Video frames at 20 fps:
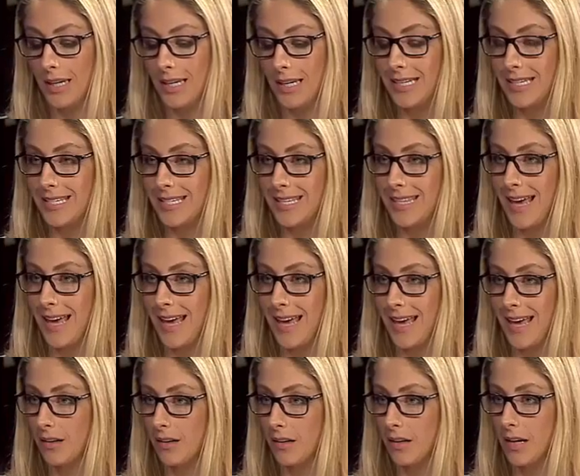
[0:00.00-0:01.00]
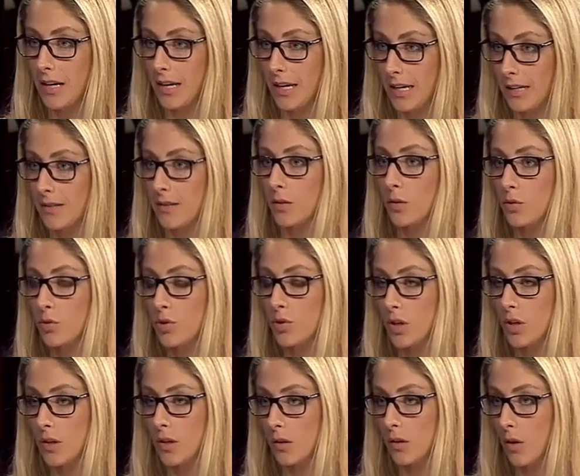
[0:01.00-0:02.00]
Is that a
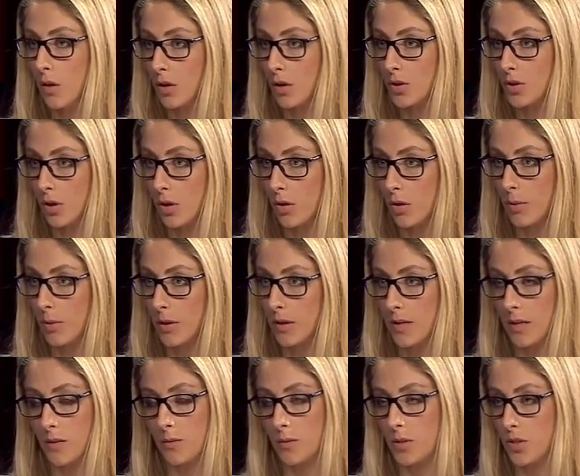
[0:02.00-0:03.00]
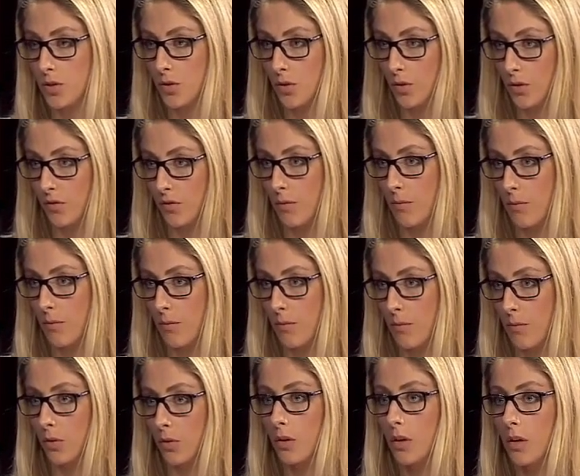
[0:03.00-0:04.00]
solution in the long term? Because as we just heard from
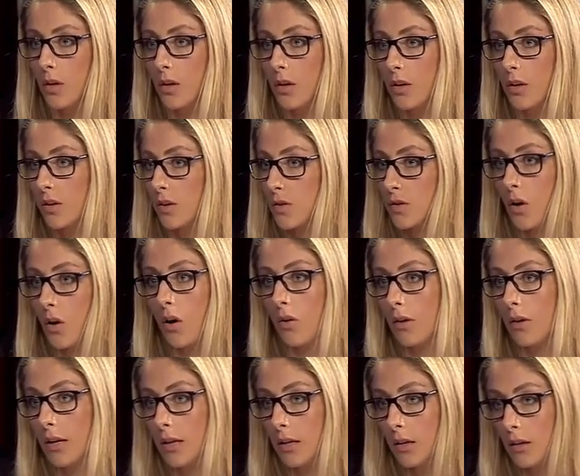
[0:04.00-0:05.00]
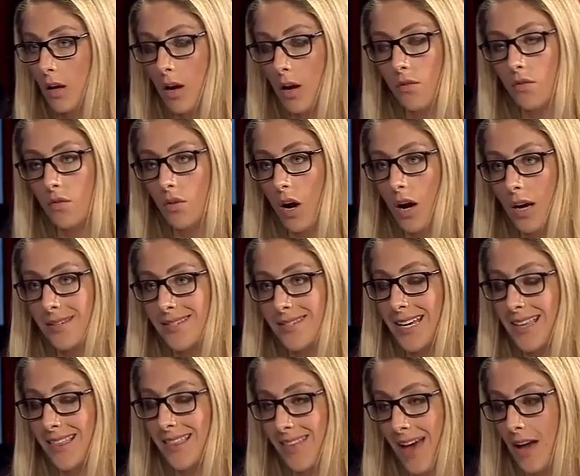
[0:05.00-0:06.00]
Michael, there's already a lot of cries
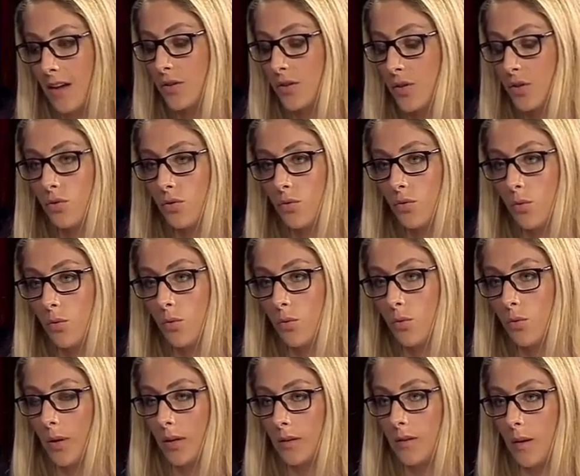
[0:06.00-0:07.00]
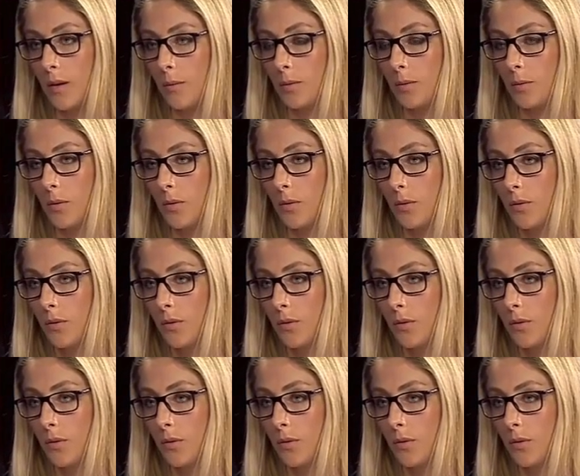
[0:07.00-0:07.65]
saying that too won't be acceptable.